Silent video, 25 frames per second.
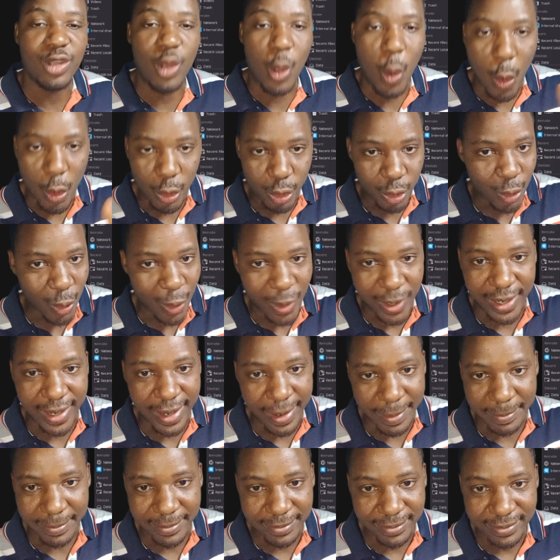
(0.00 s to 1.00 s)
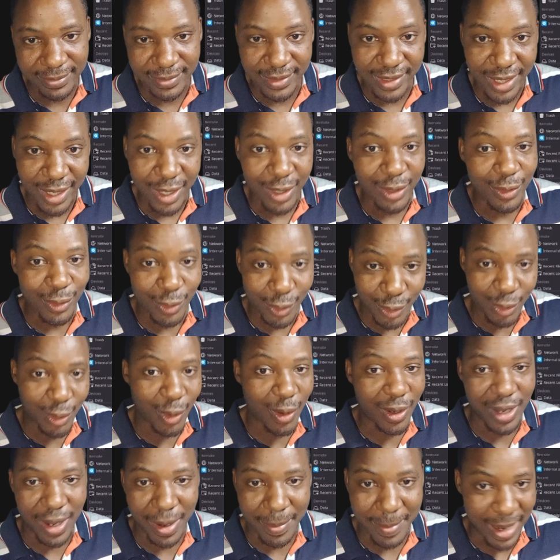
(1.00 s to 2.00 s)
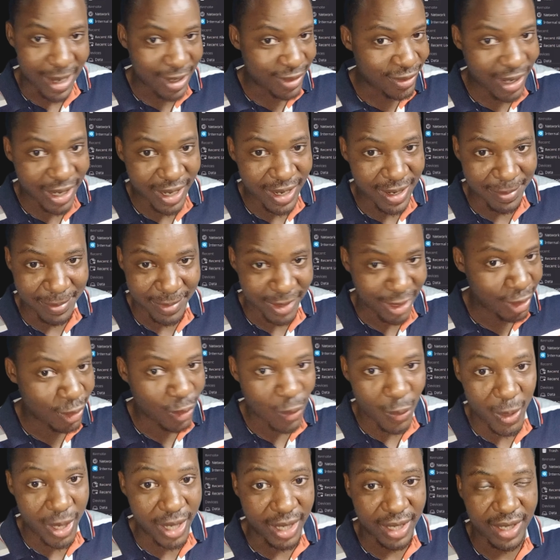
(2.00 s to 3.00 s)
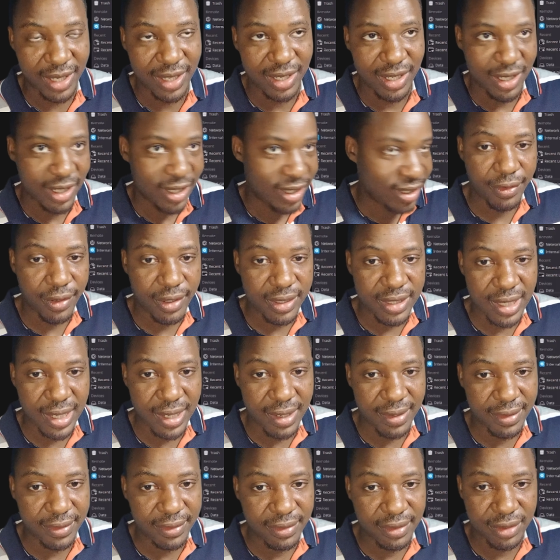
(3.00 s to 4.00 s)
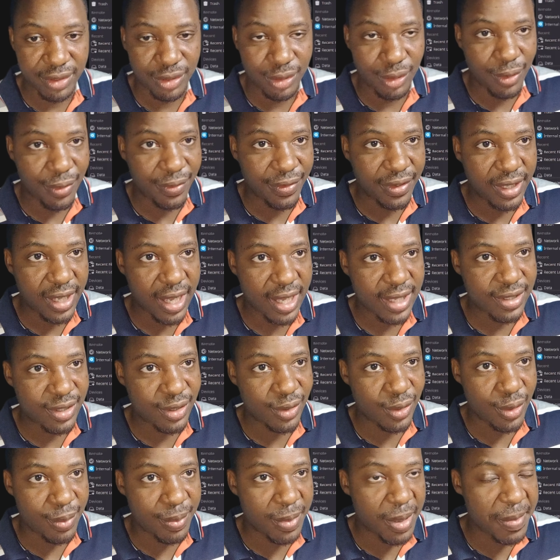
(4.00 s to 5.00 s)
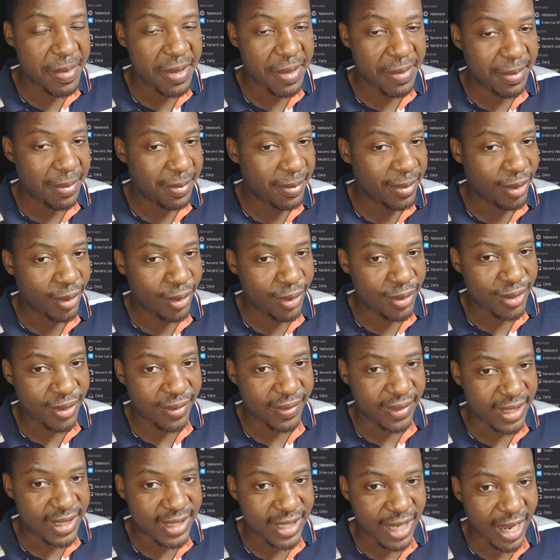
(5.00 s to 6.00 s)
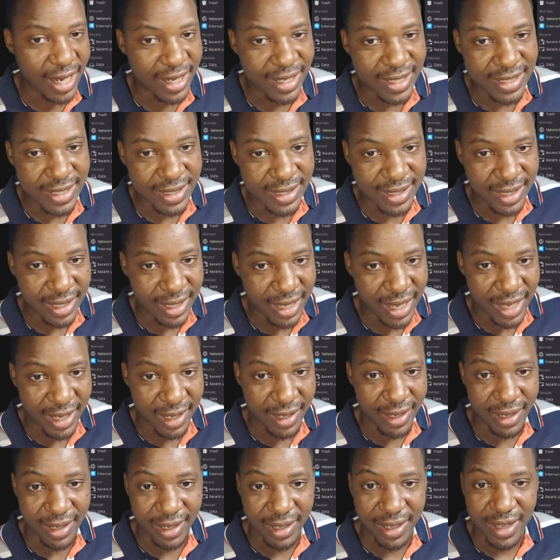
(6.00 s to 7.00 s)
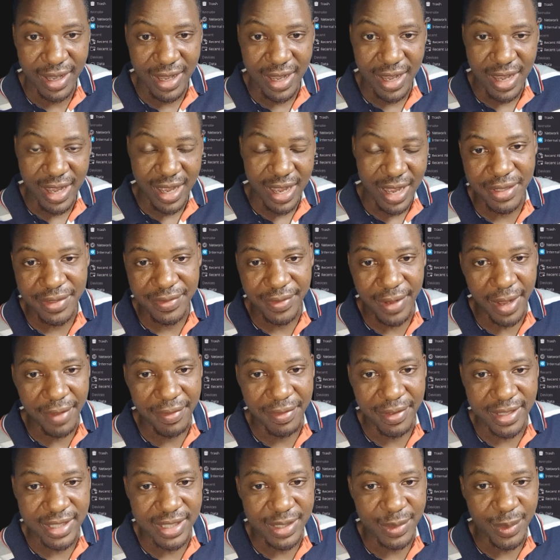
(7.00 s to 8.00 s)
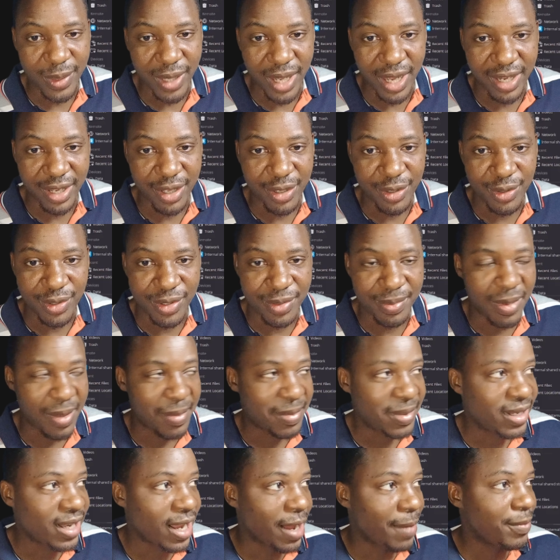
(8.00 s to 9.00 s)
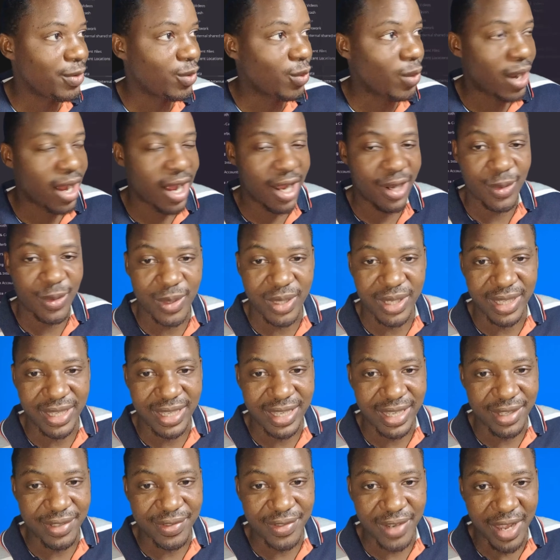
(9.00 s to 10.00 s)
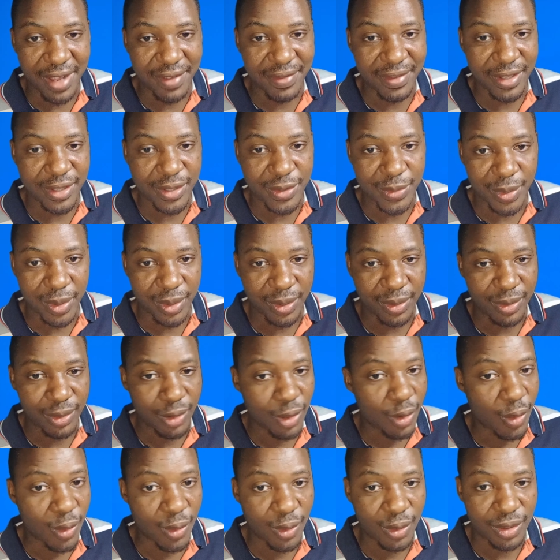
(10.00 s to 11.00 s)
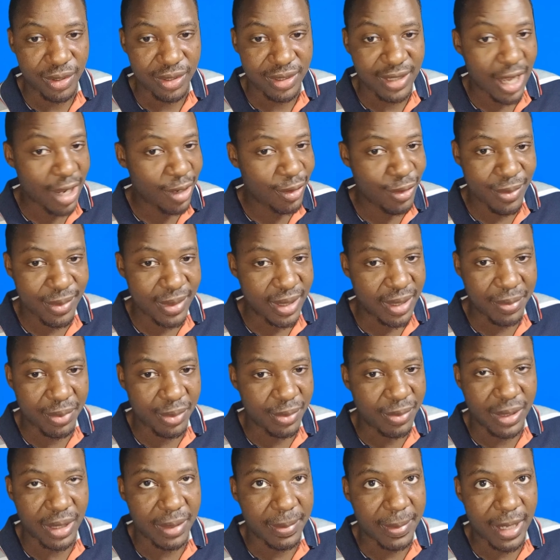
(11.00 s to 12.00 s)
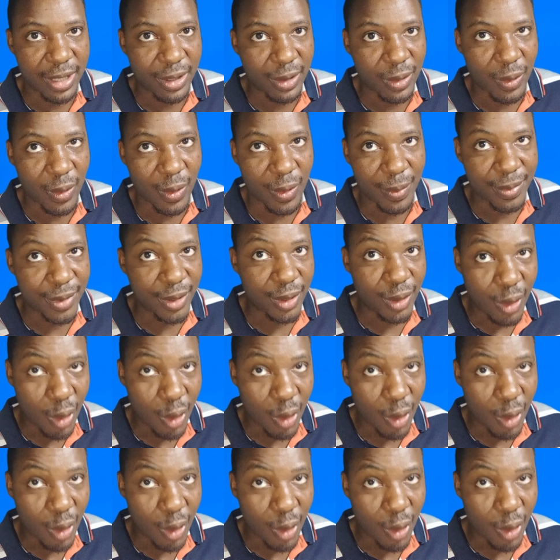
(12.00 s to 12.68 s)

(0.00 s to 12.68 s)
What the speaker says: No talk come. No talk am. I try am. It no work. At first, you go figure so maybe because of the Chinese RS580 we are they use. Maybe that be I know they get drivers. No, that will be the problem at all.